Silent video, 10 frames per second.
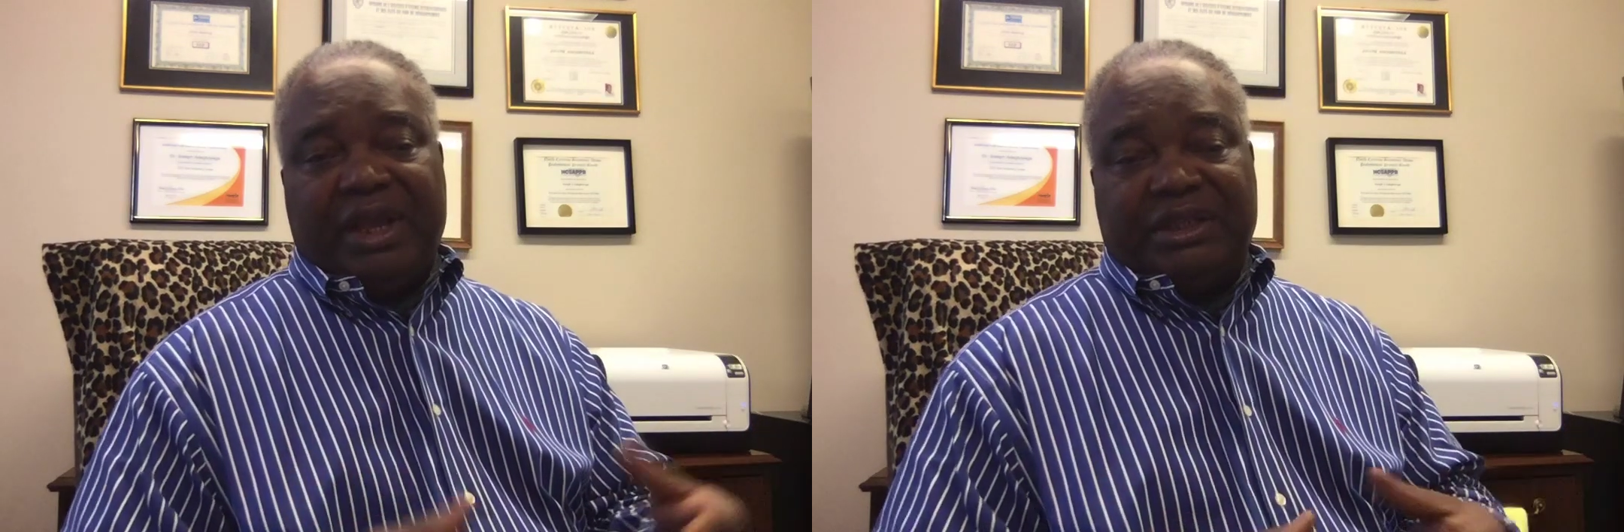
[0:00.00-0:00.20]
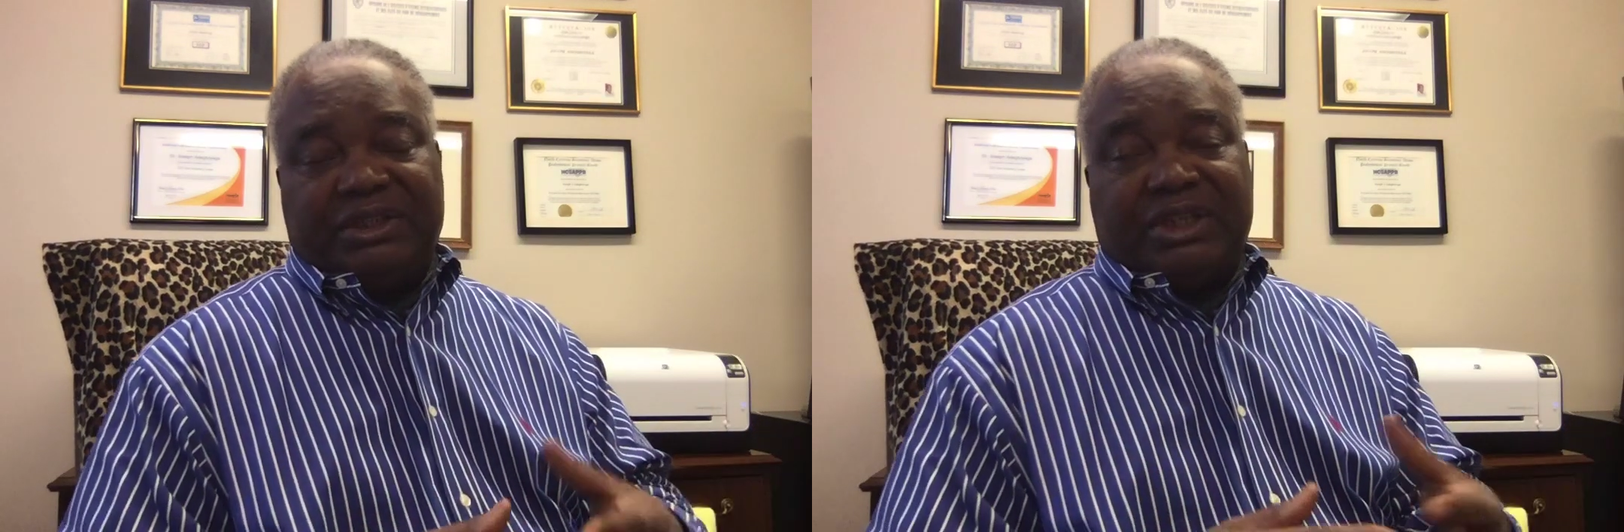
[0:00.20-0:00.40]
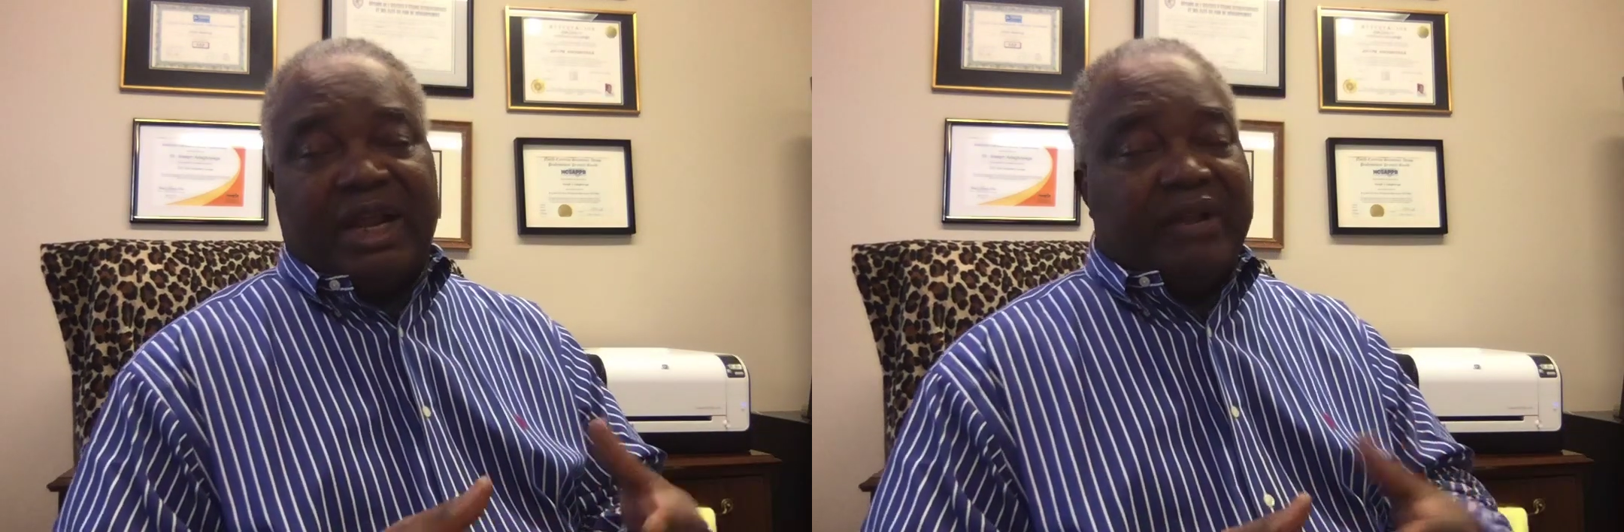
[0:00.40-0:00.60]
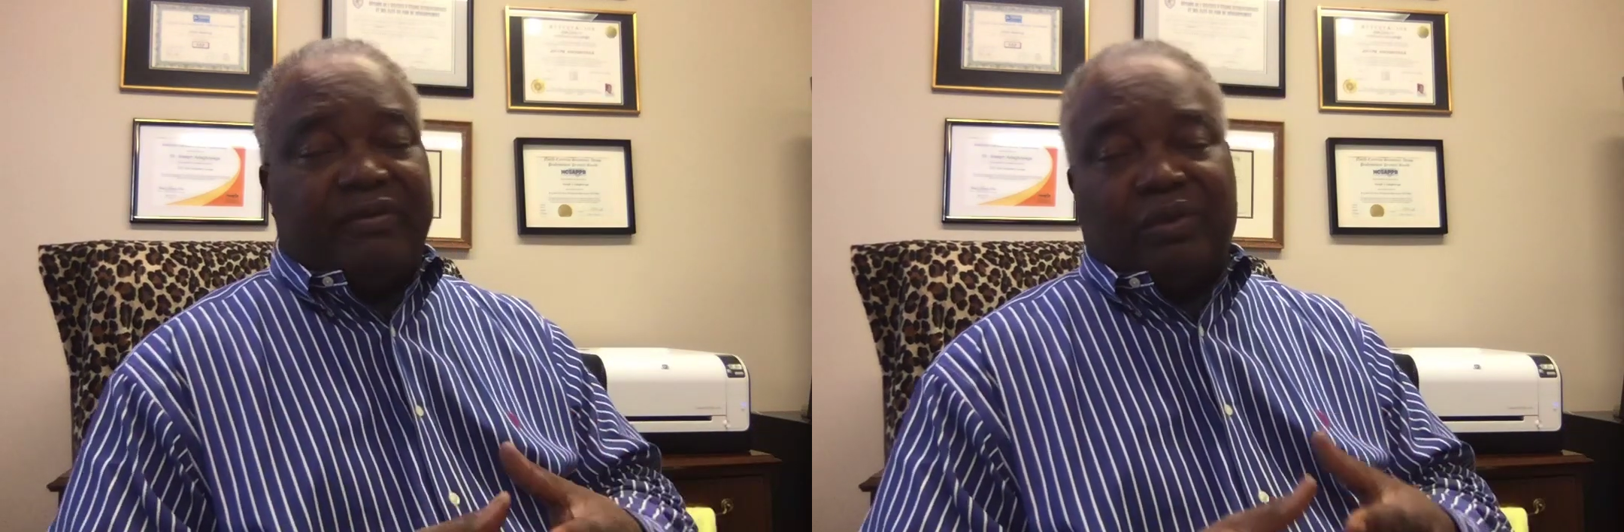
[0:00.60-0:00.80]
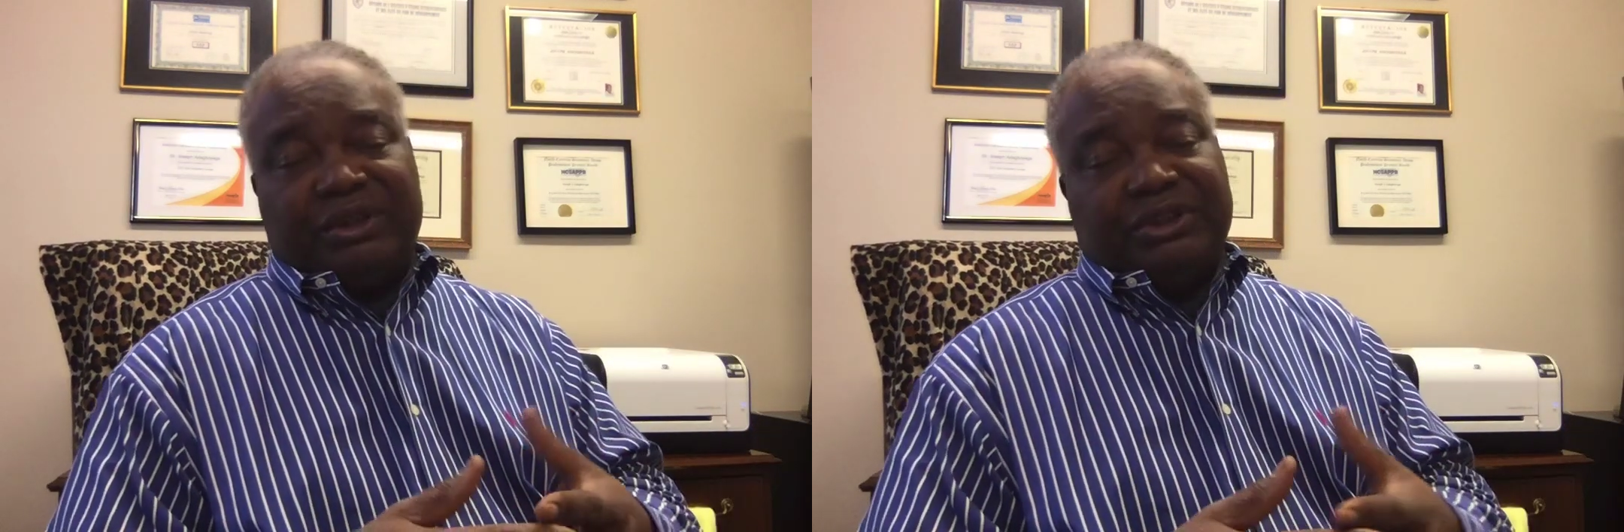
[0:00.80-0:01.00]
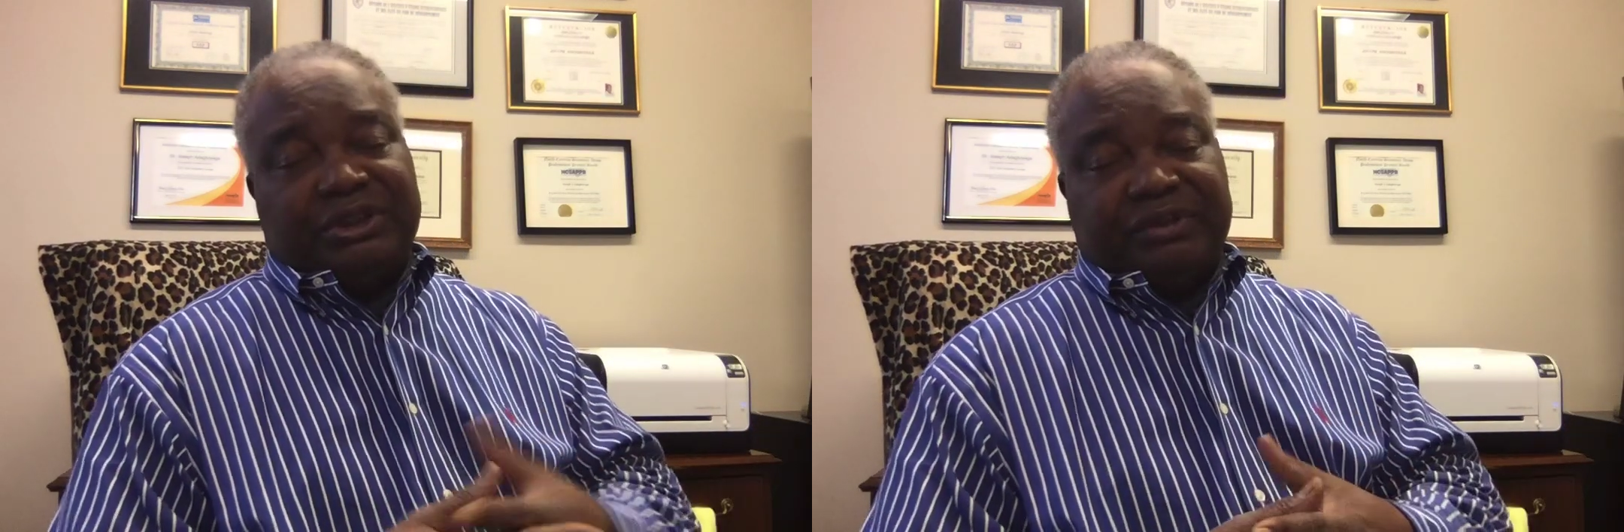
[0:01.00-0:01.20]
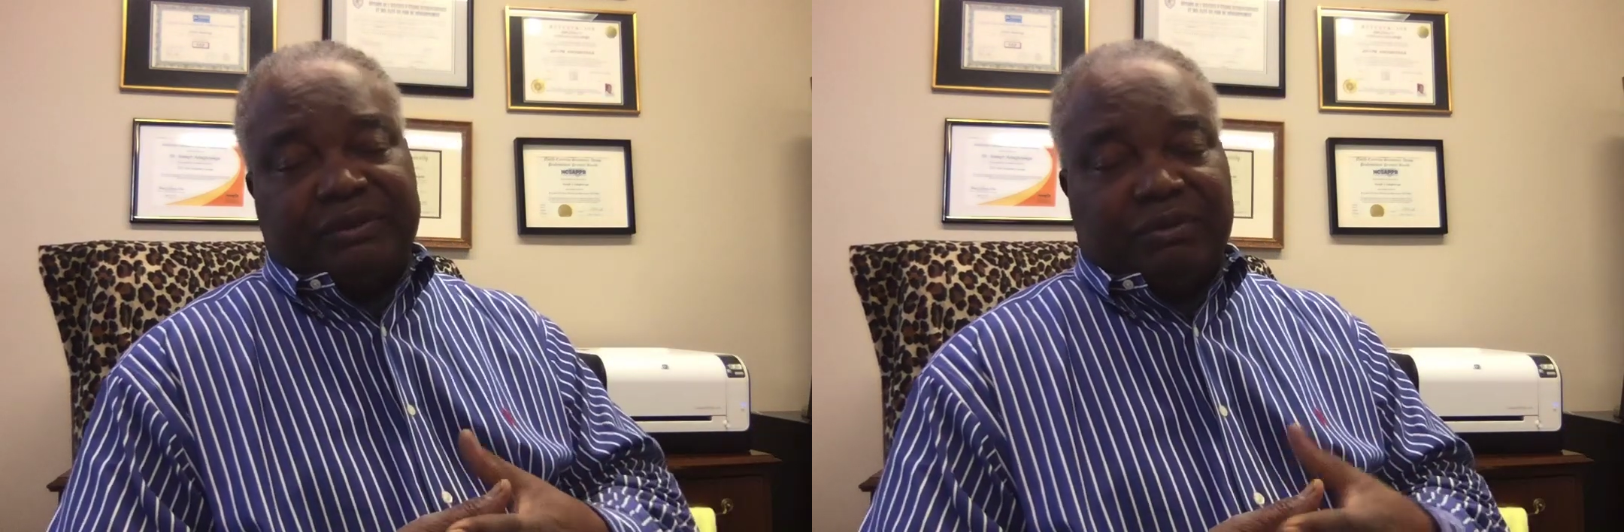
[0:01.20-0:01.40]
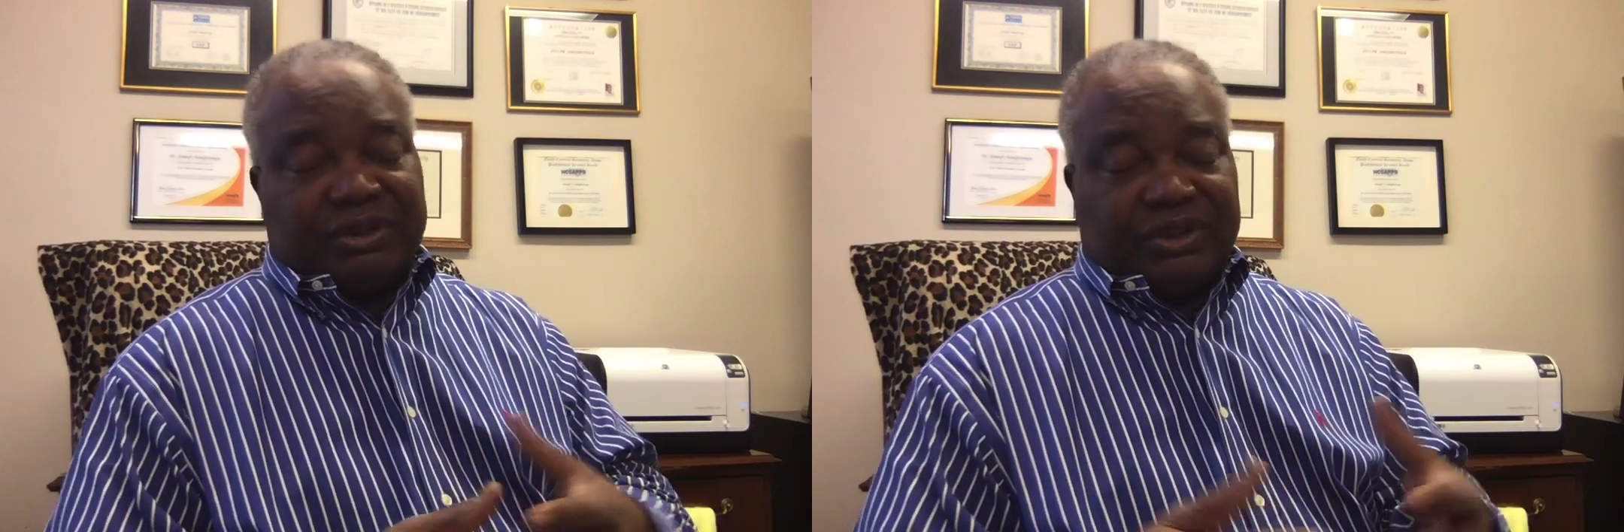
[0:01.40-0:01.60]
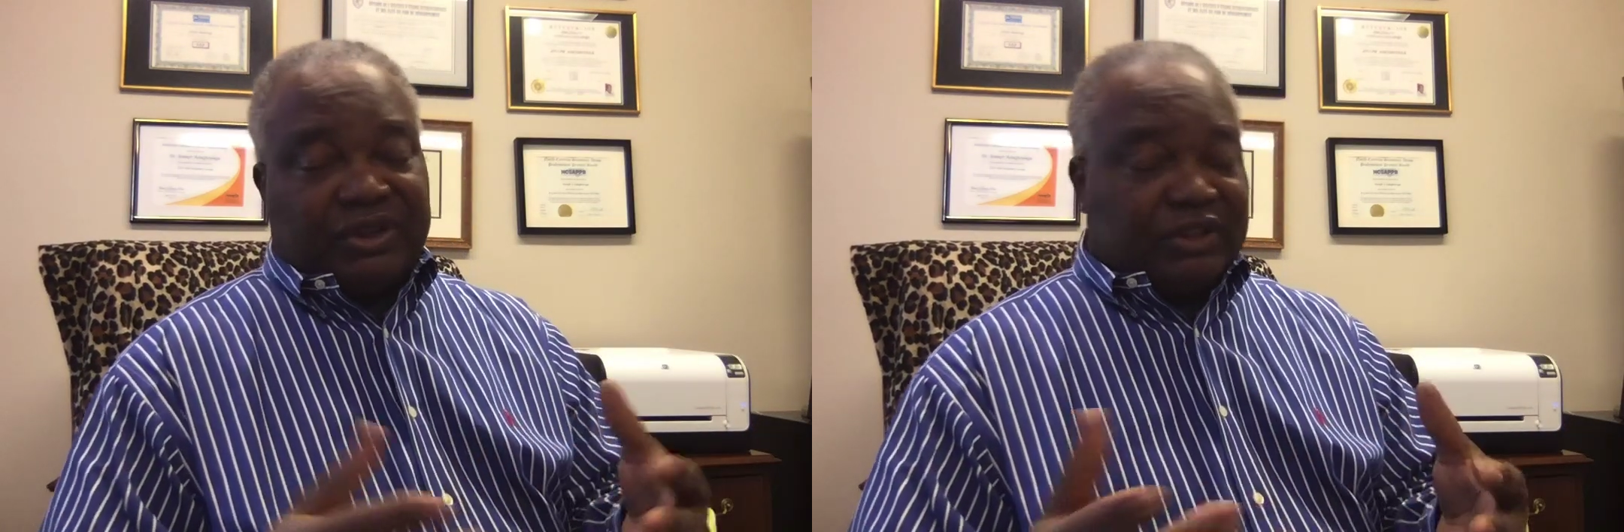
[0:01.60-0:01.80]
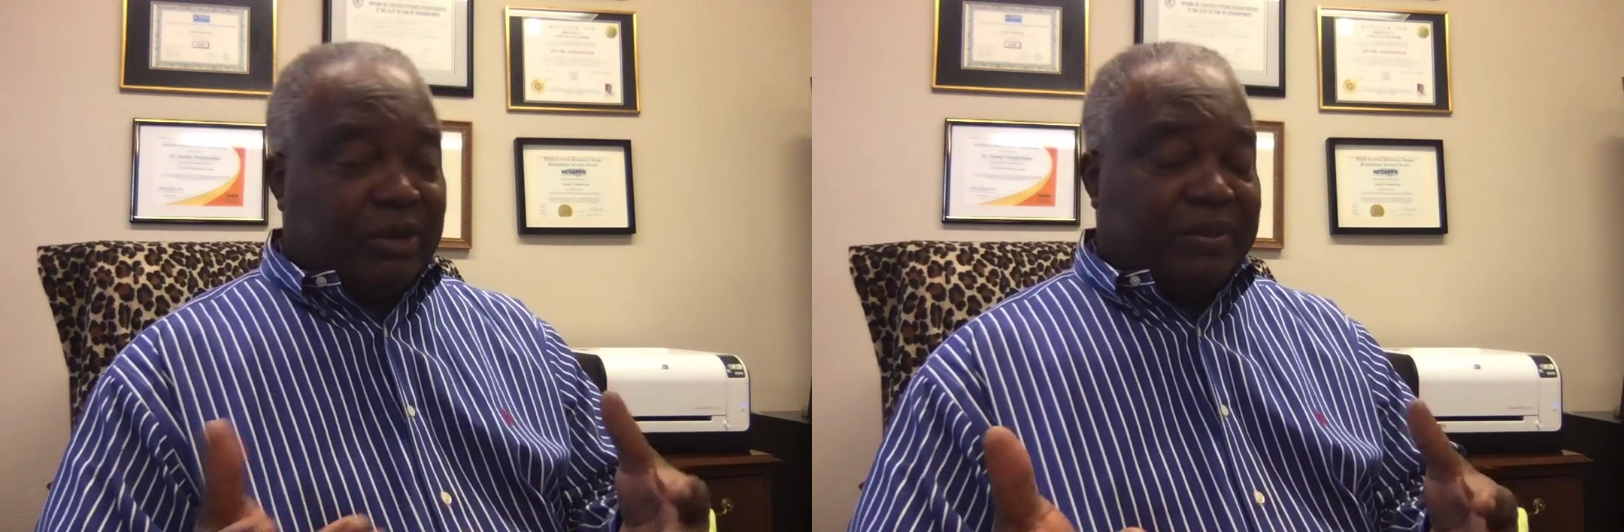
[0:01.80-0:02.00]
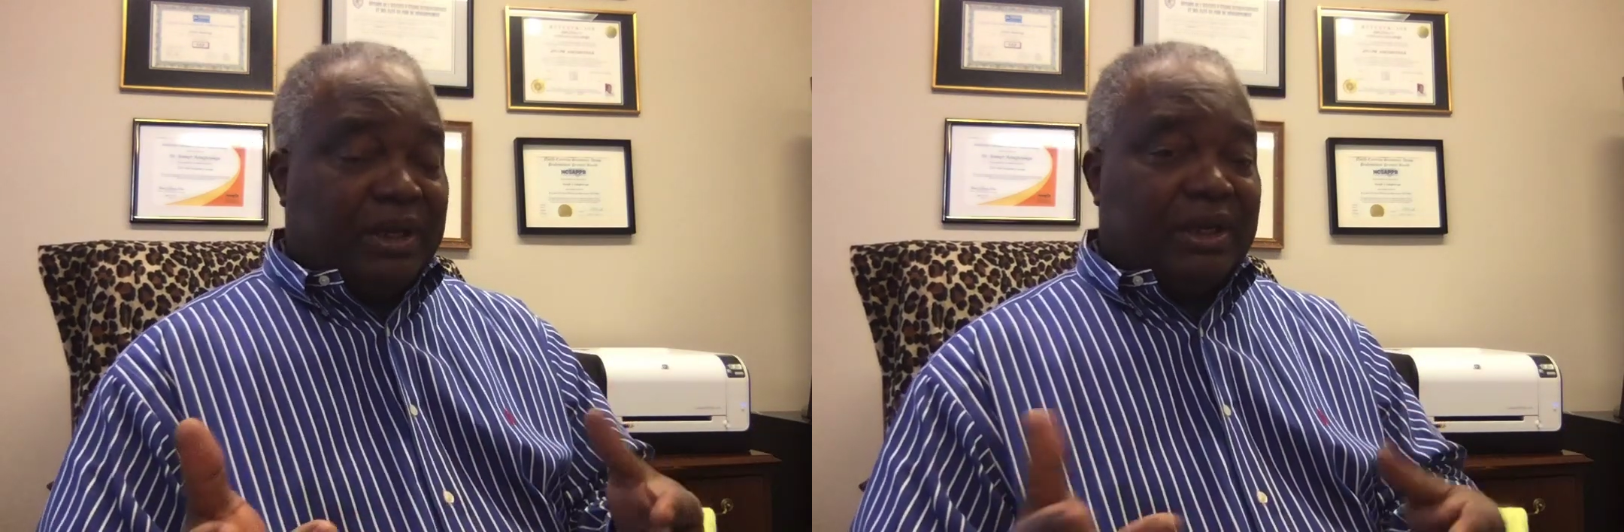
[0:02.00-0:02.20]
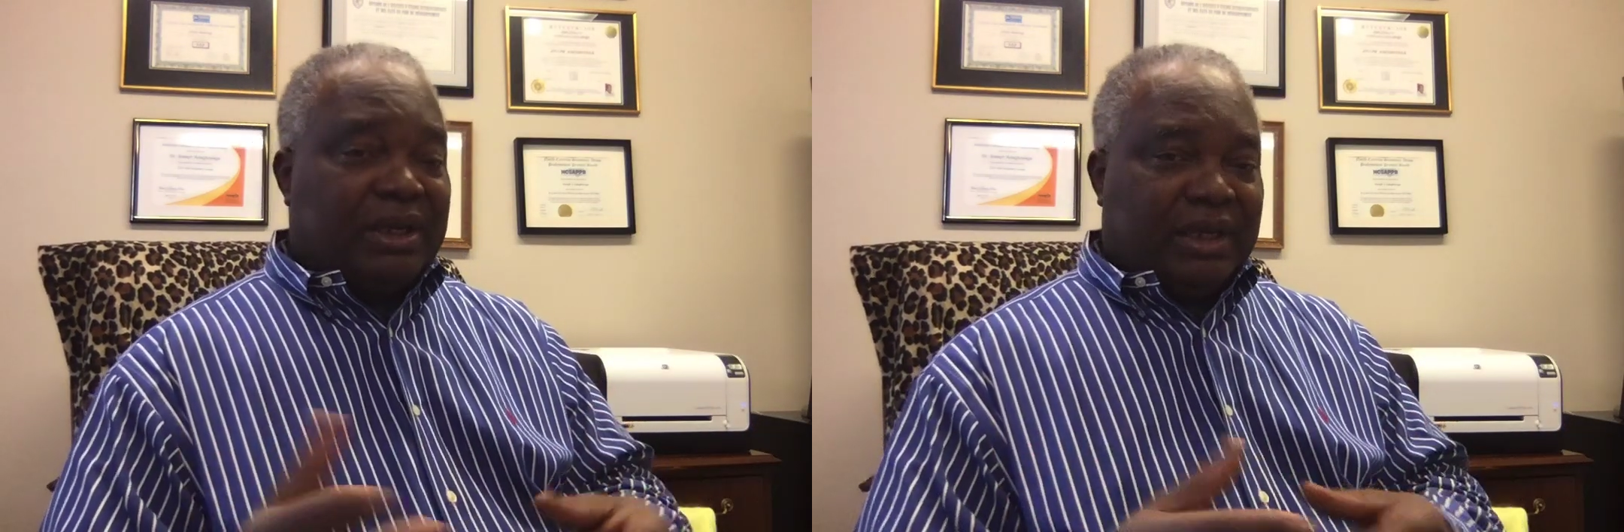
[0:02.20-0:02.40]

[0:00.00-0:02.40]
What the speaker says: And he said even watching TV was not something